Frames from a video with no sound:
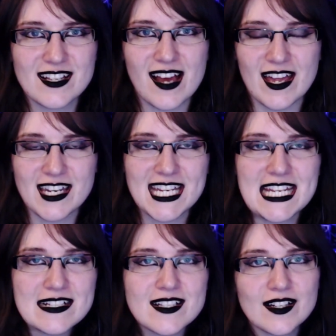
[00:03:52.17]
an
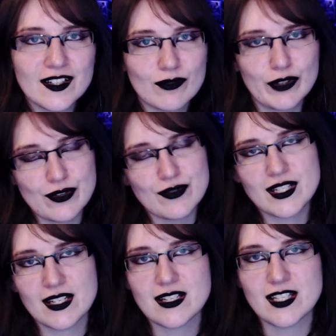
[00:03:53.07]
easier
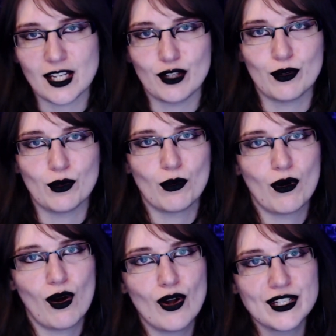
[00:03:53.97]
route
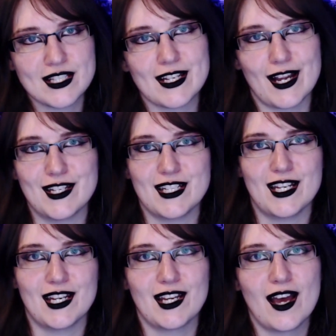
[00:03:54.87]
to
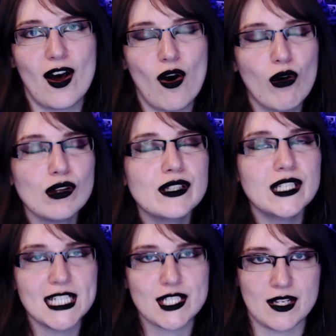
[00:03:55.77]
understanding all you
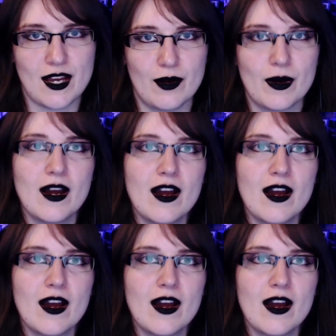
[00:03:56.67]
need to know